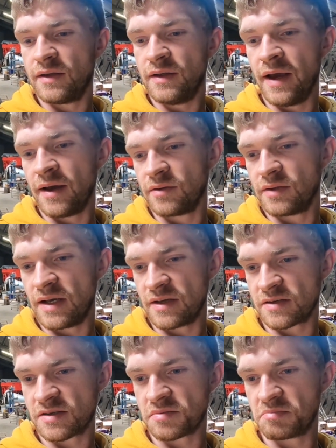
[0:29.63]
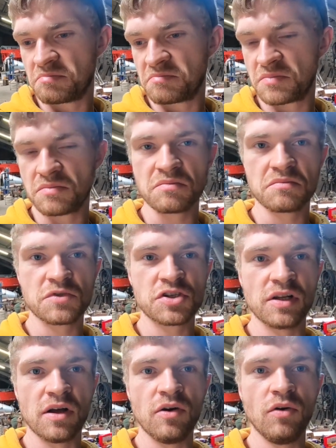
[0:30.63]
yeah, let's
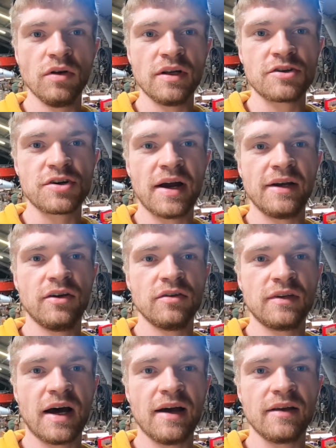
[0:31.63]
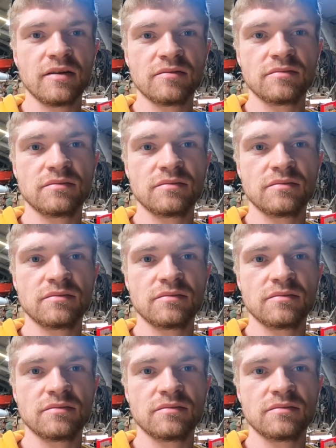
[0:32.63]
drill a hole and try and not die.